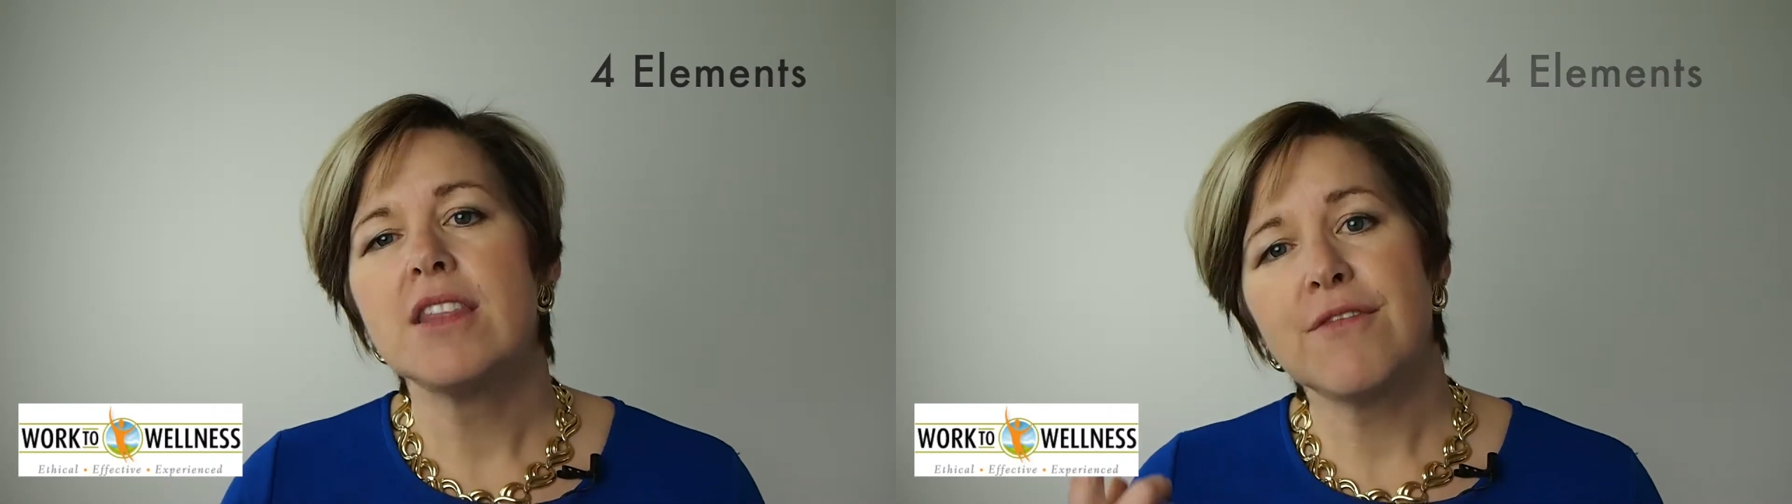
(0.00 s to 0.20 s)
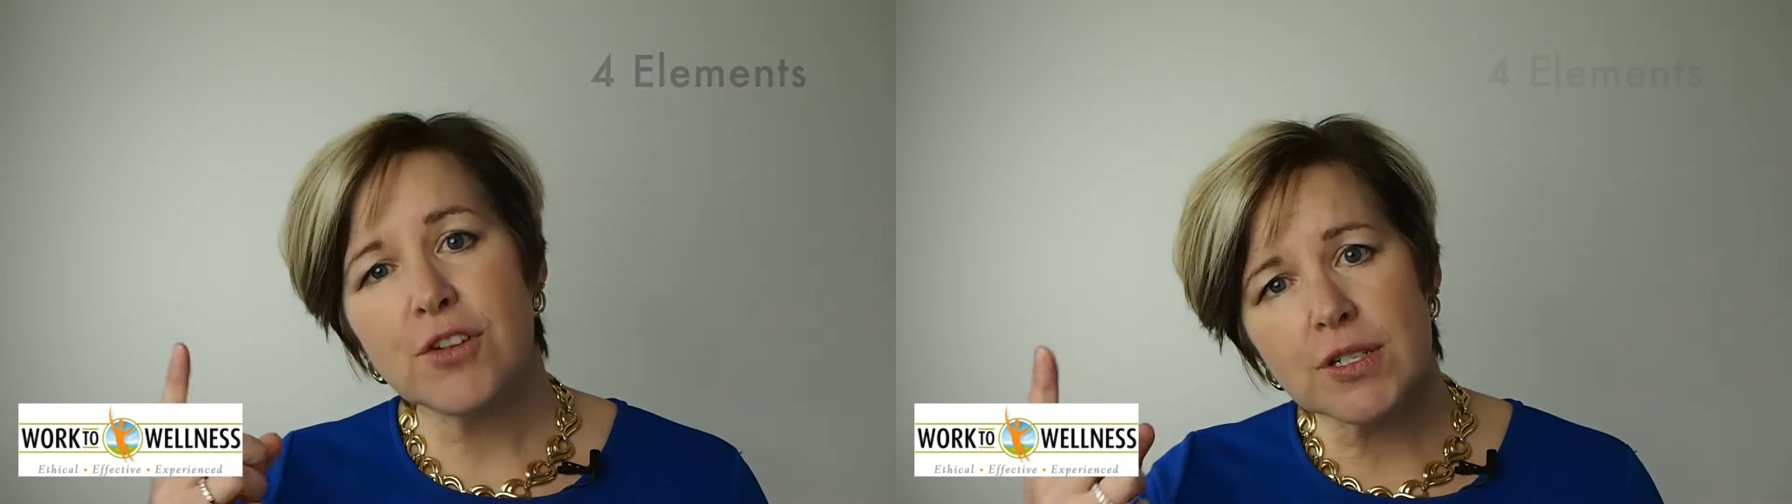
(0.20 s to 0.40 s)

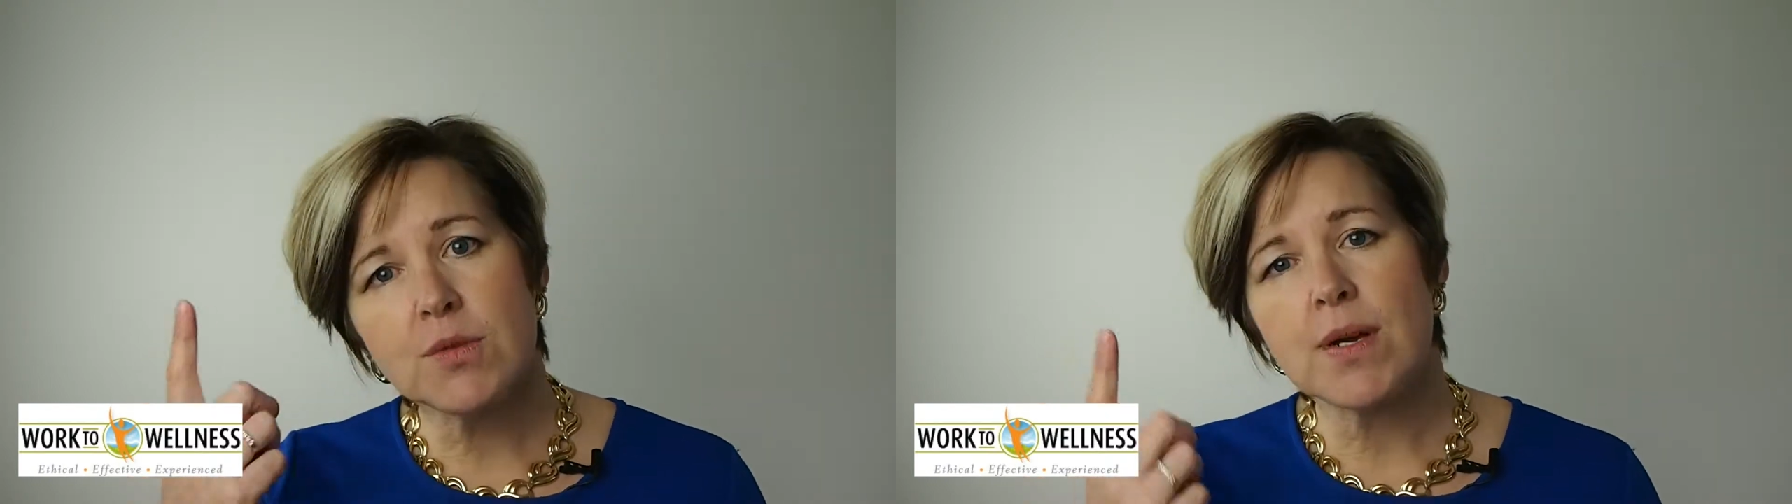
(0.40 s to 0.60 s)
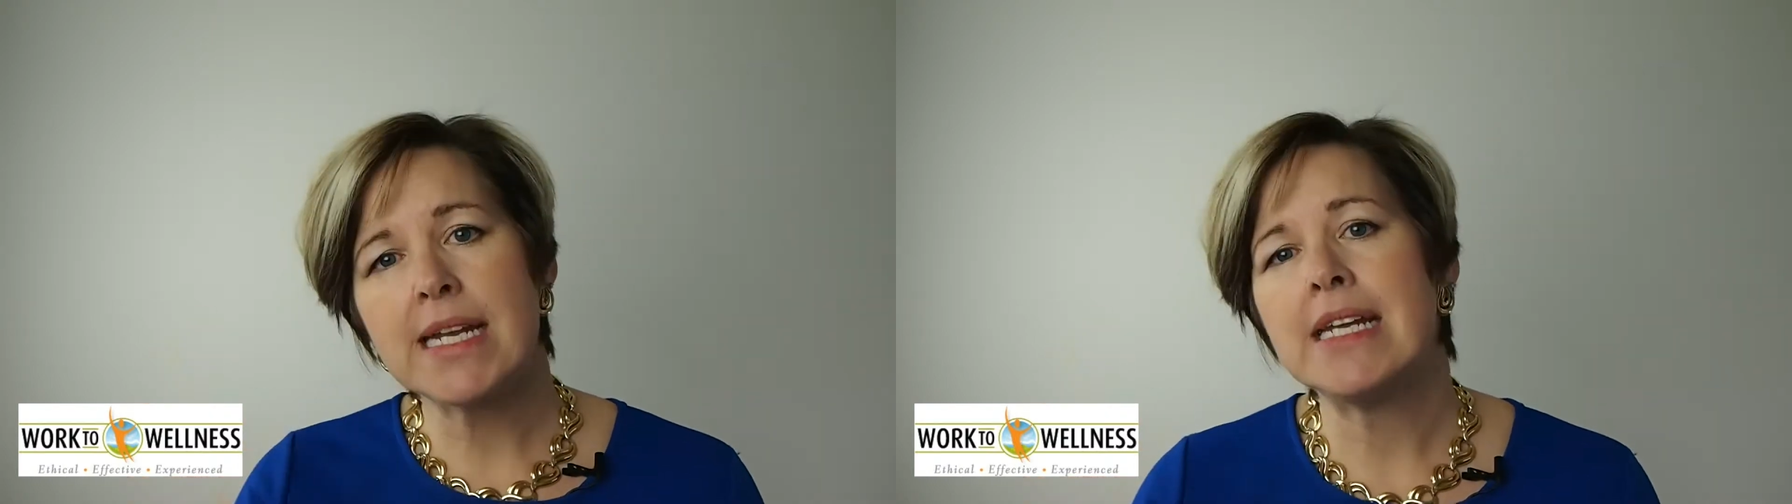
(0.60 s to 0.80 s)
The
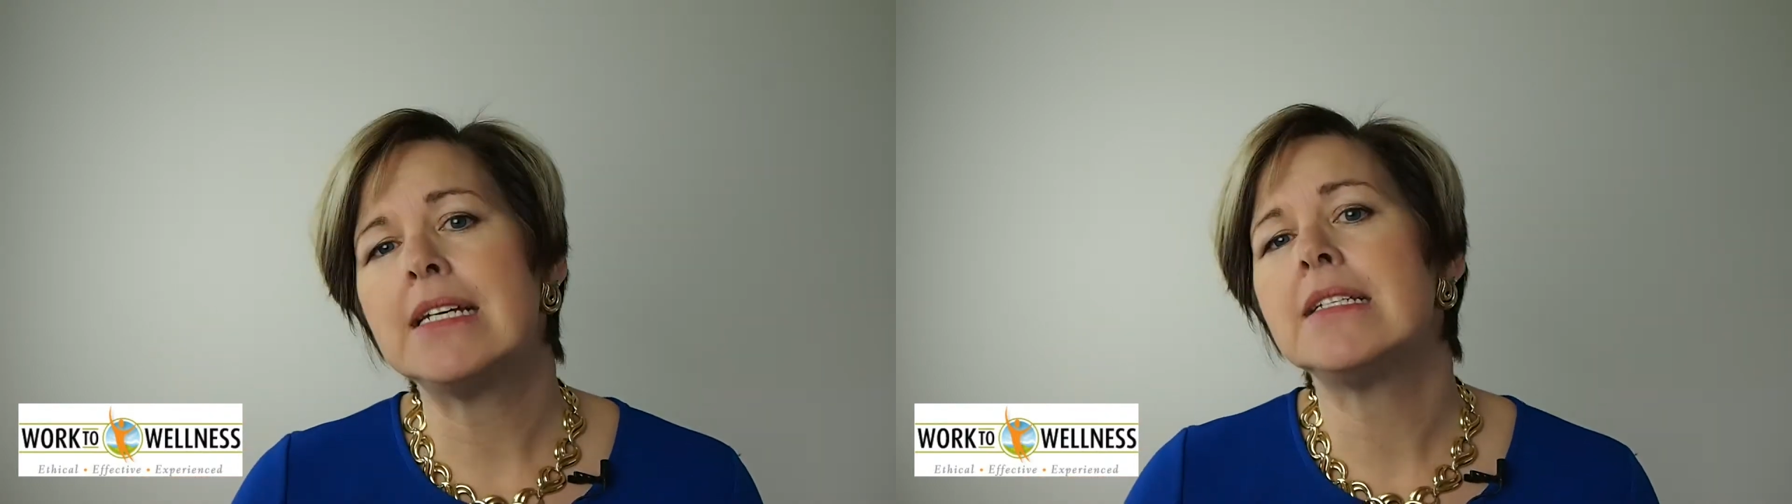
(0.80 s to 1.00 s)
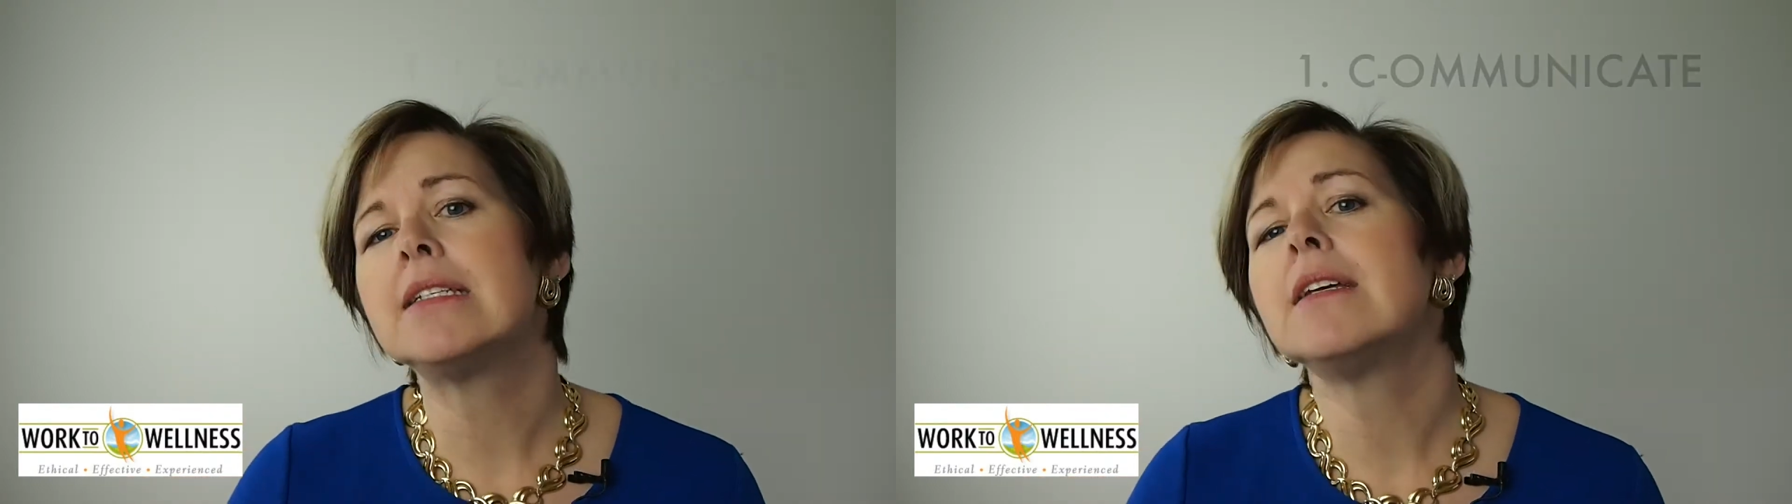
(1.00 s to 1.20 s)
first one
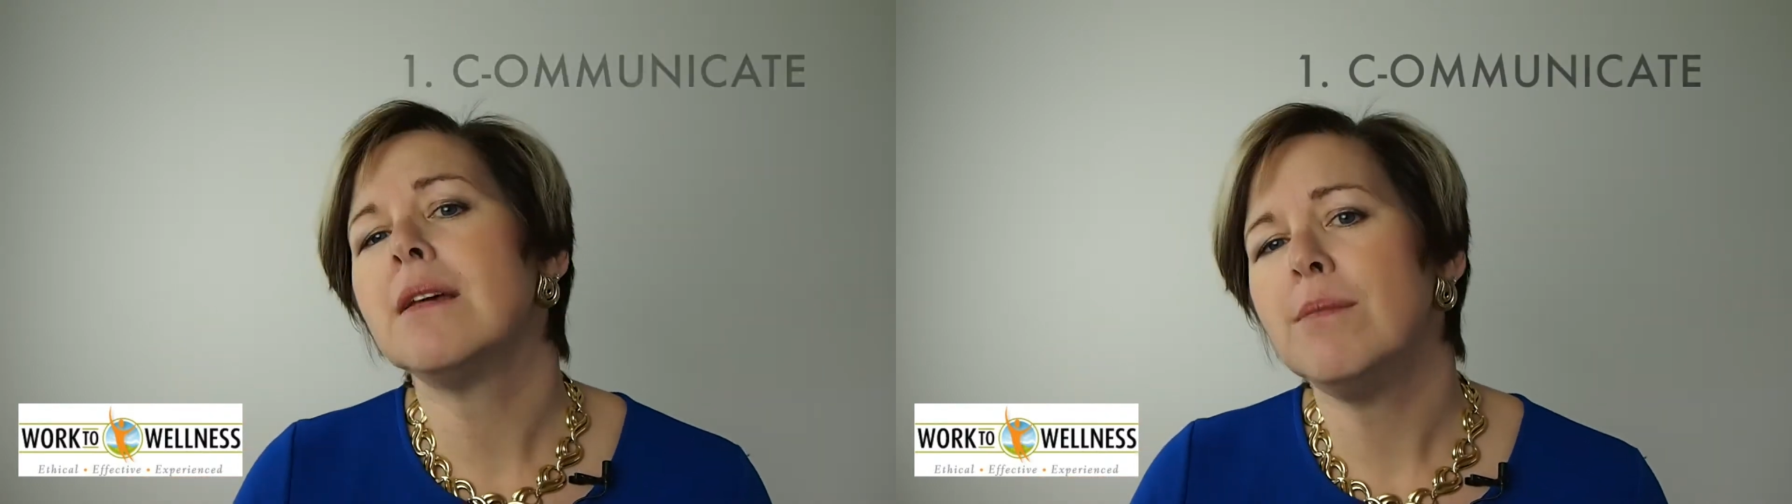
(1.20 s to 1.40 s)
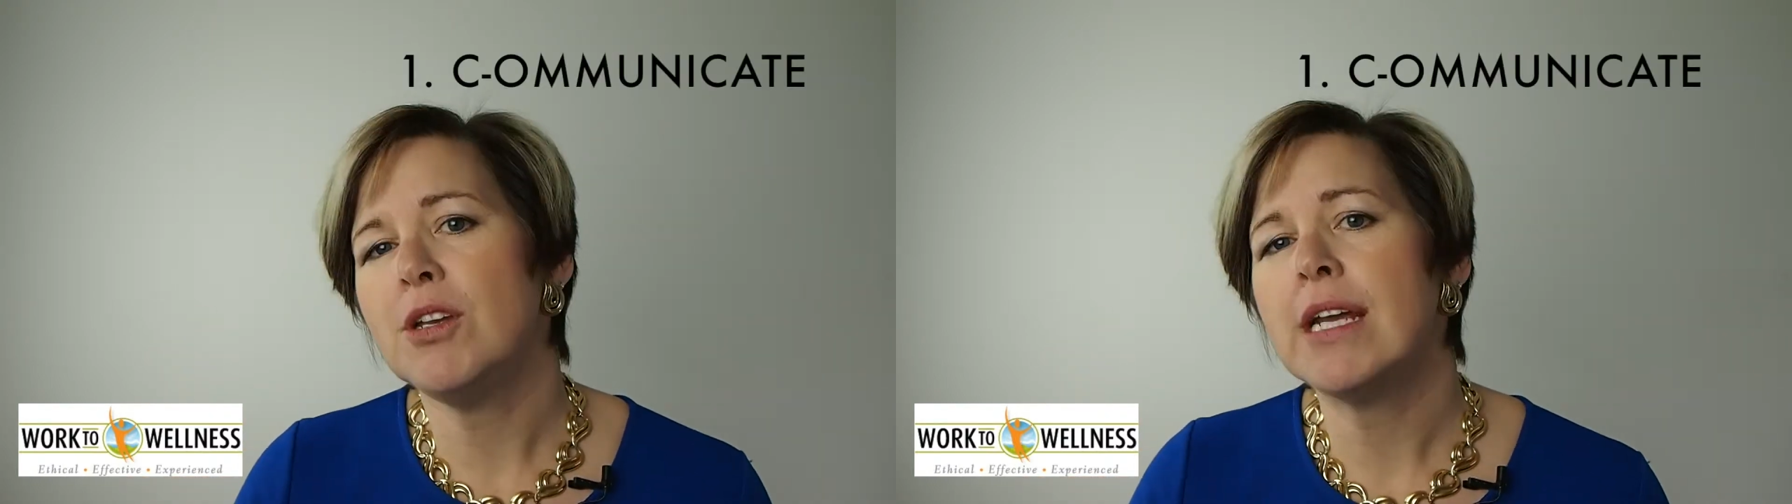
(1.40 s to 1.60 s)
is
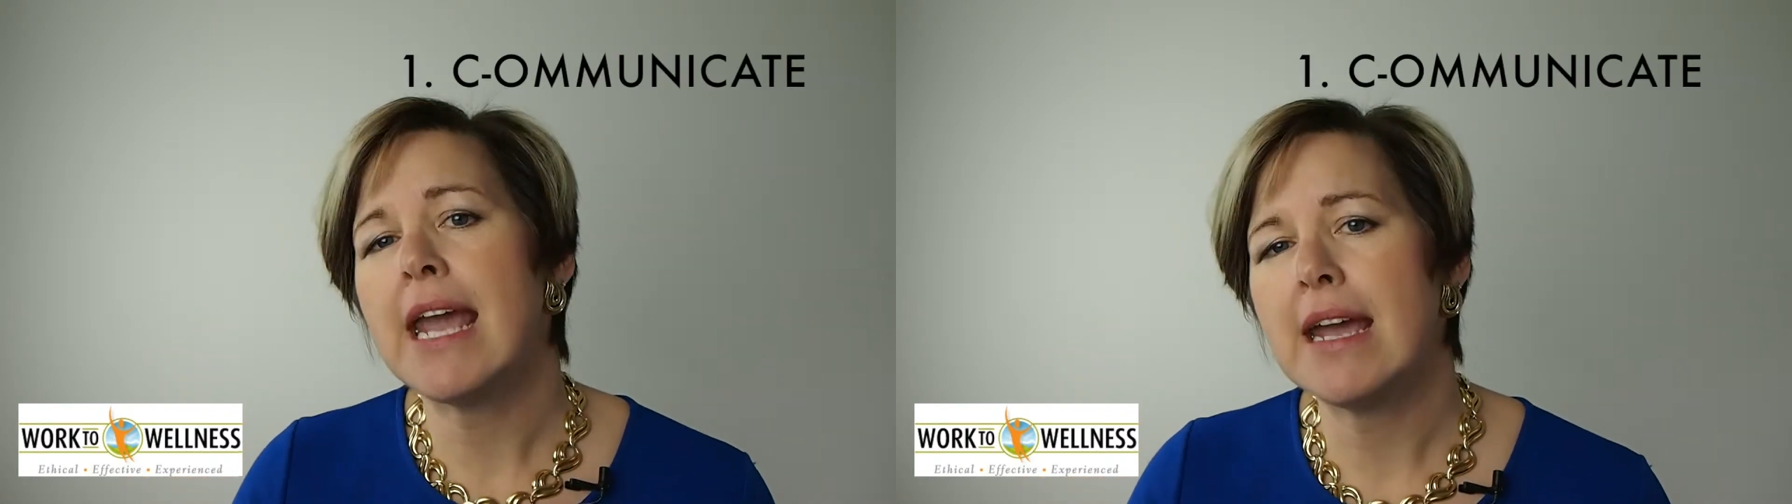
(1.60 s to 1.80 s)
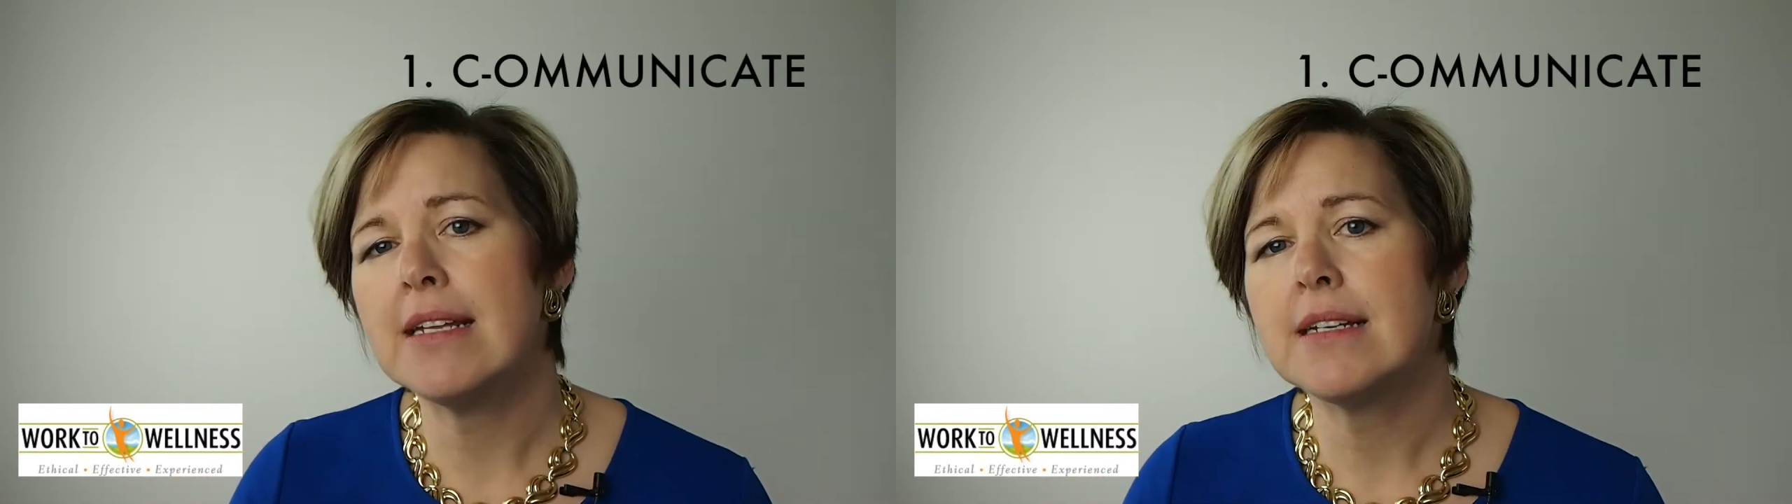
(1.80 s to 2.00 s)

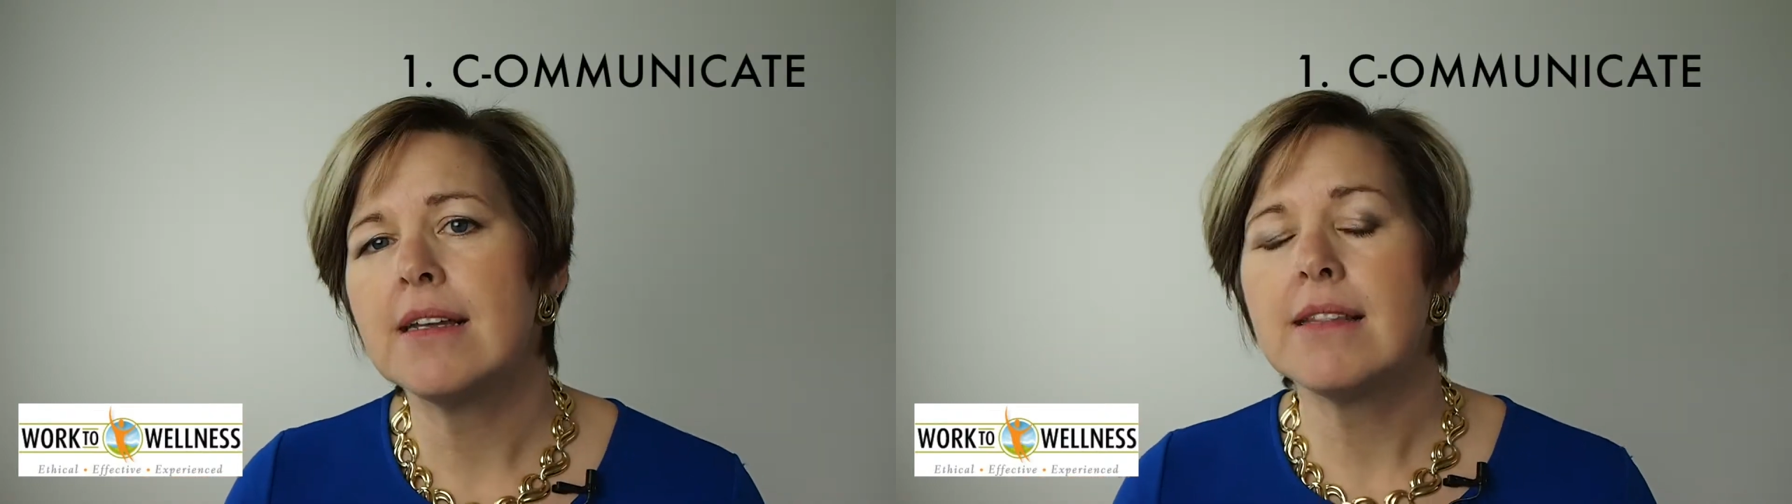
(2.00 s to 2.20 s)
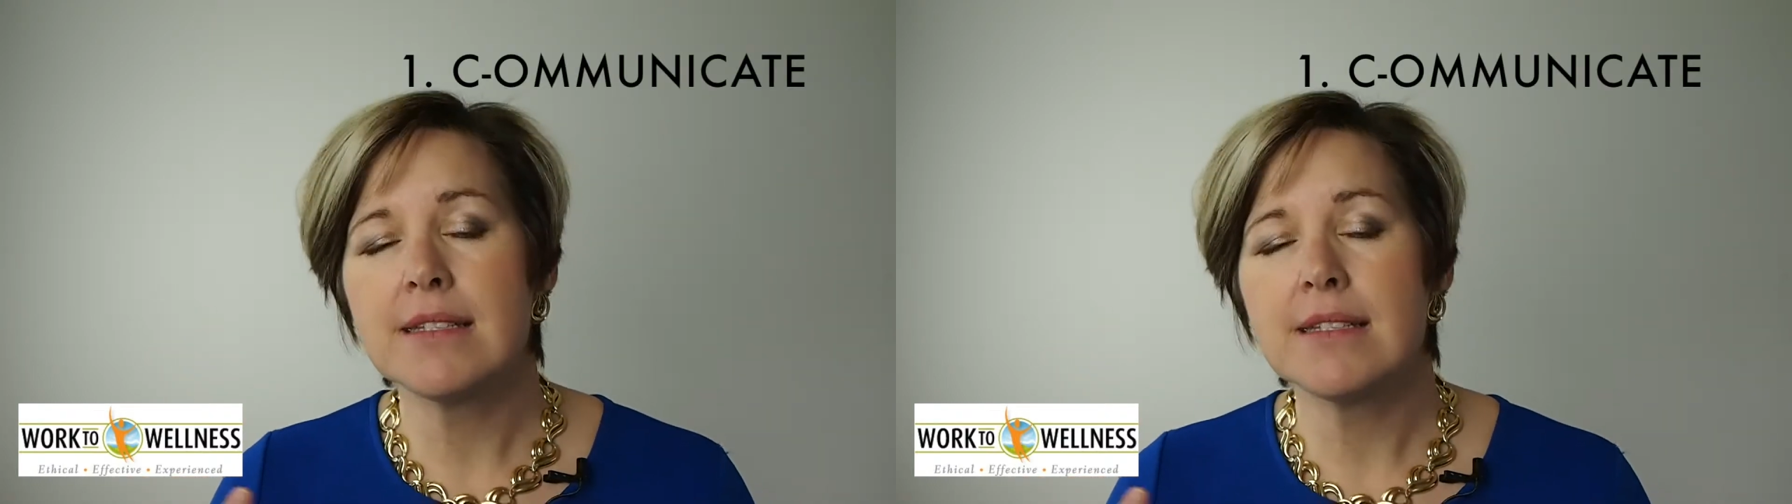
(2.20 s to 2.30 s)
communicate.